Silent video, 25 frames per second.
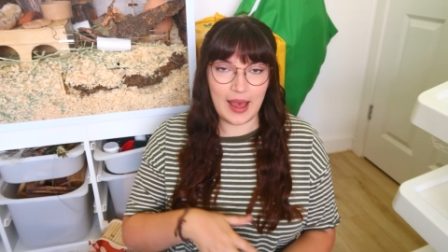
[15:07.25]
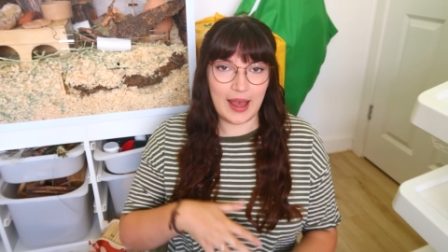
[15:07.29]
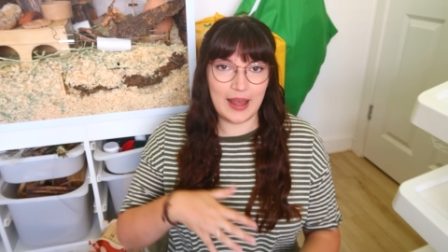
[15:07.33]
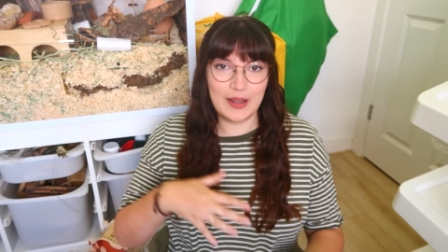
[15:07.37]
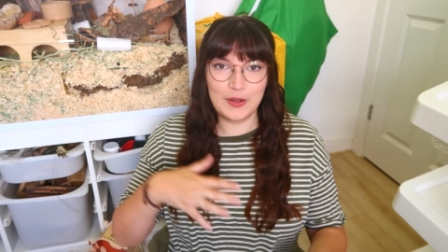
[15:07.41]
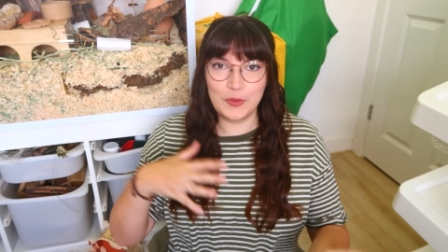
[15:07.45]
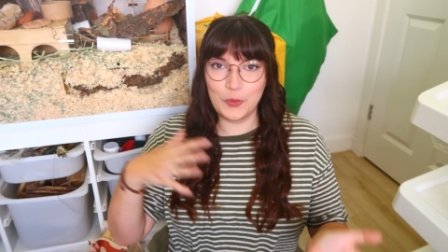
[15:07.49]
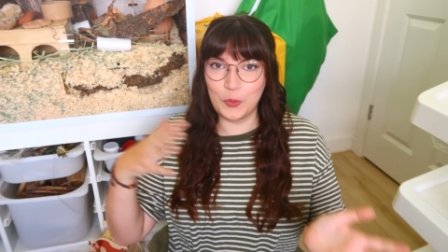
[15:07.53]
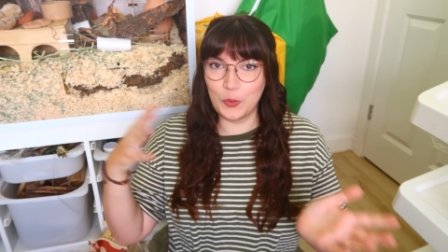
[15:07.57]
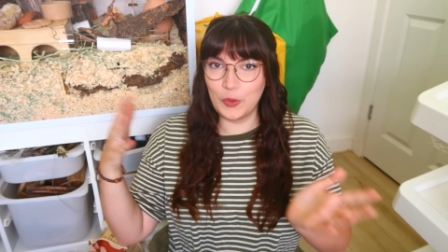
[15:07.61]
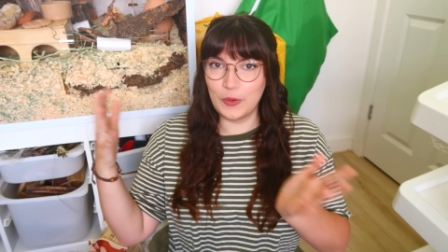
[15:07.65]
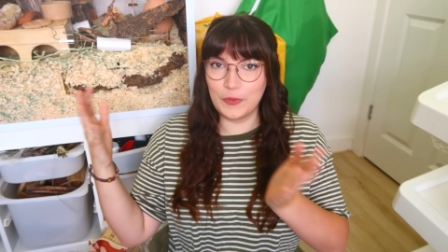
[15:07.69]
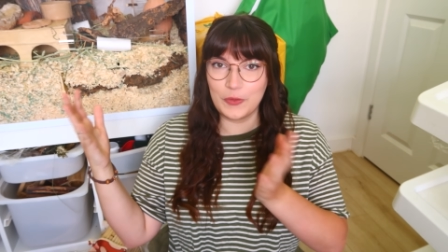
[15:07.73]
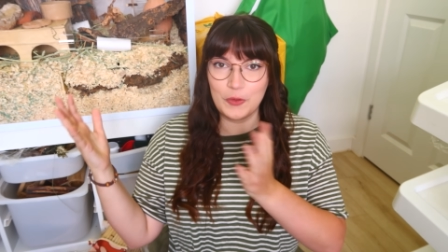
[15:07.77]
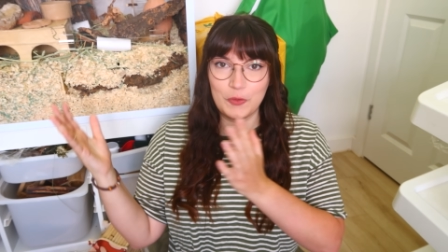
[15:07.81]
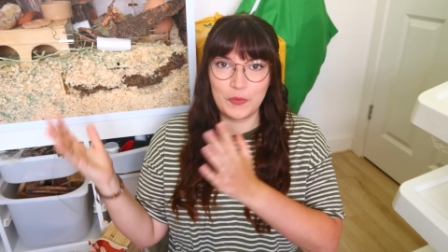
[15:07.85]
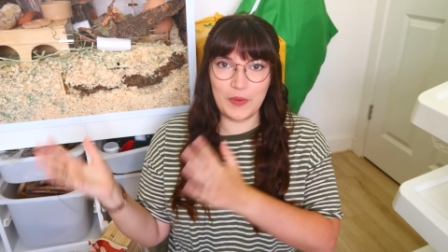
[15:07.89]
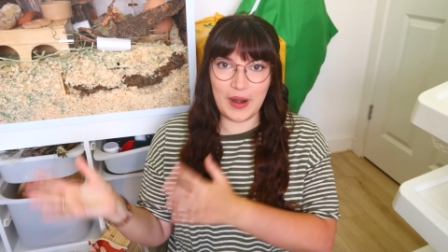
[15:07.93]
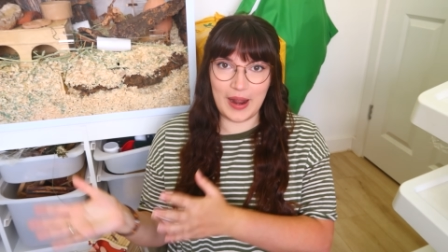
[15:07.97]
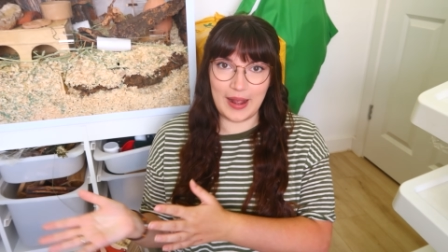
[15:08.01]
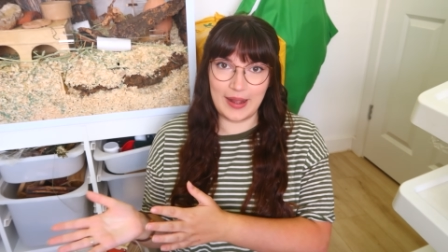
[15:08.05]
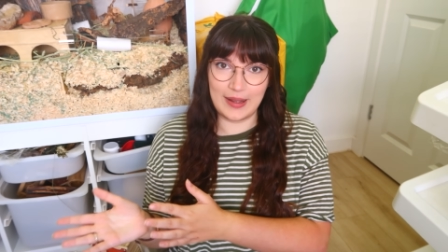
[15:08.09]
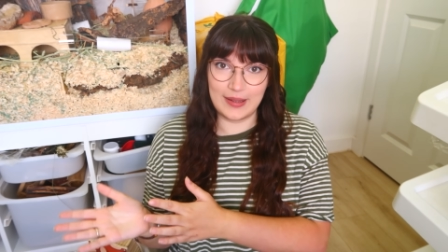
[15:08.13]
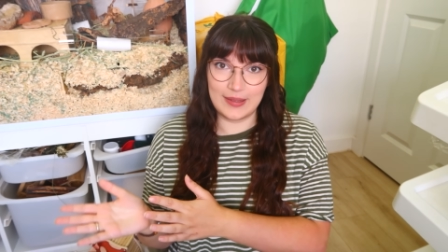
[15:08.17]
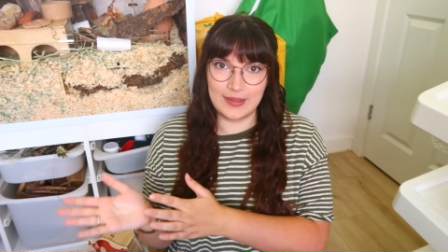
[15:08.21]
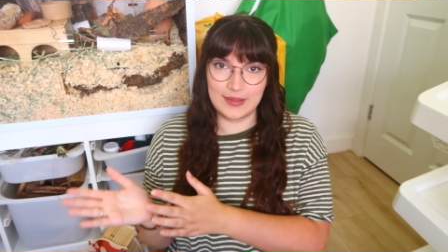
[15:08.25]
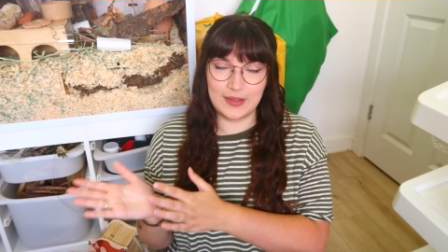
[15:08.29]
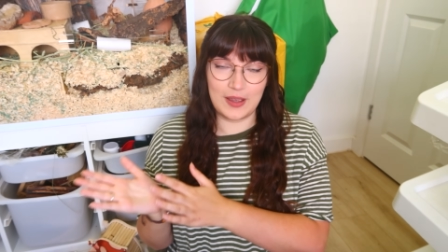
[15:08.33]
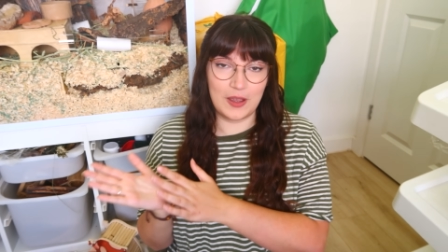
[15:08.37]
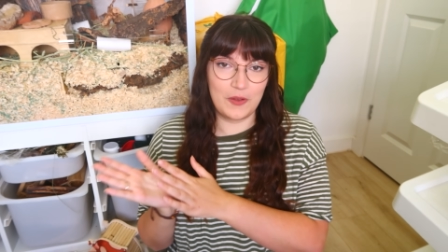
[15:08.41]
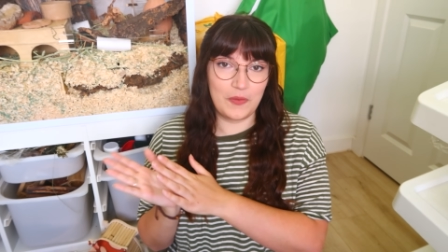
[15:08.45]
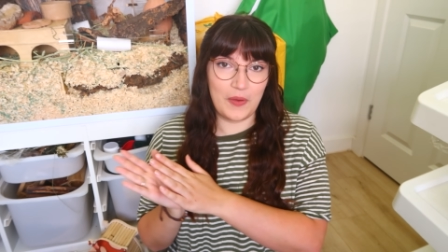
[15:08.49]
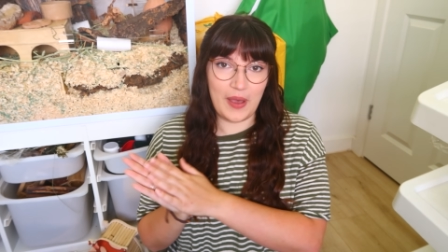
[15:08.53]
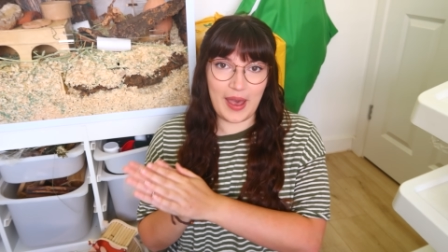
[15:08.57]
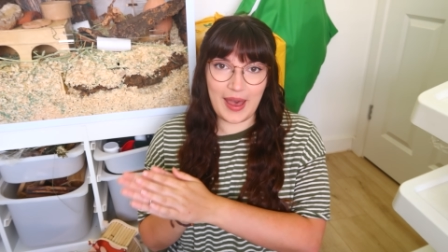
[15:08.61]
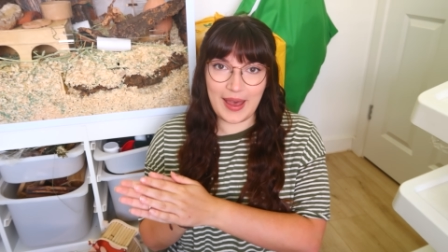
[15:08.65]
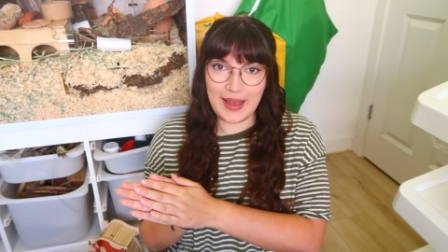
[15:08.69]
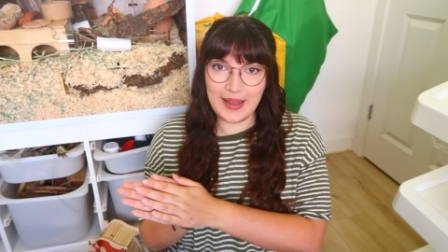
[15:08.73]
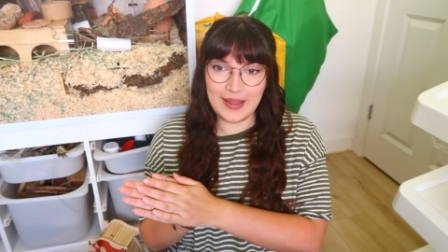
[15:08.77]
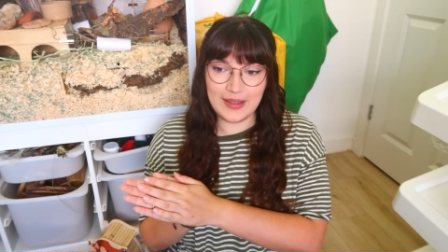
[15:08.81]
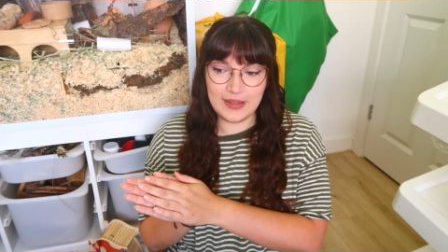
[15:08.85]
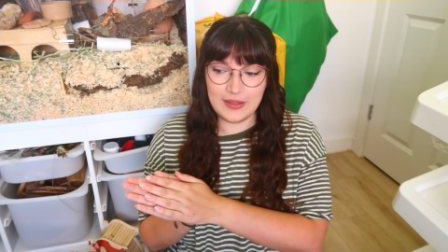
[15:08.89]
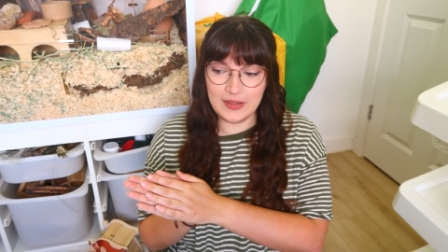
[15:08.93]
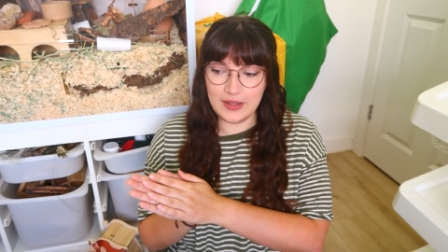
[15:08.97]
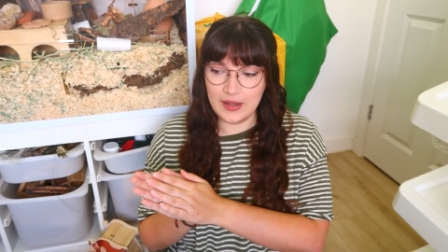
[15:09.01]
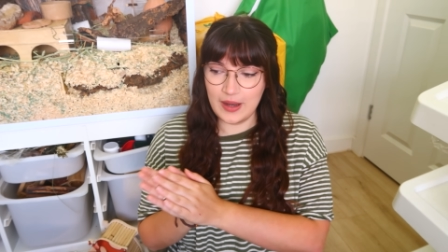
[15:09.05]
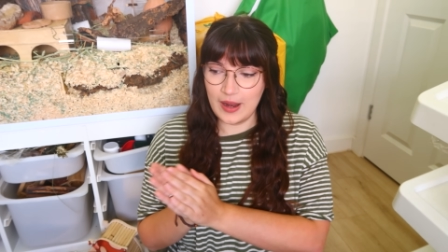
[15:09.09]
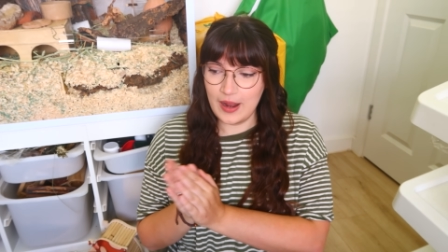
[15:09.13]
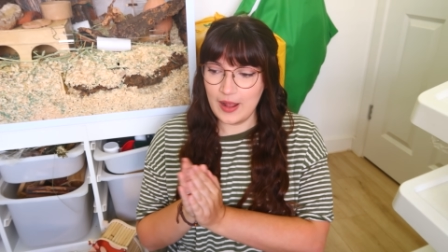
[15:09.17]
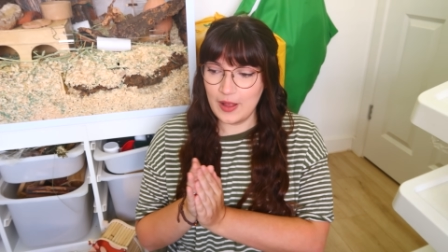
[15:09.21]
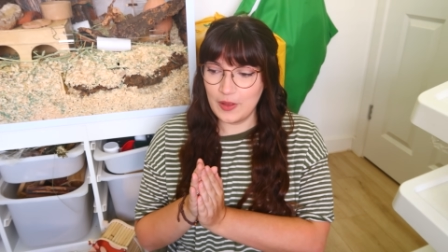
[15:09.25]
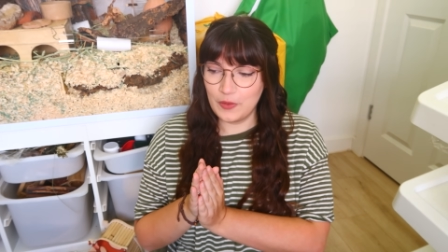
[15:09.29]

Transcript: and all of the rats I've had,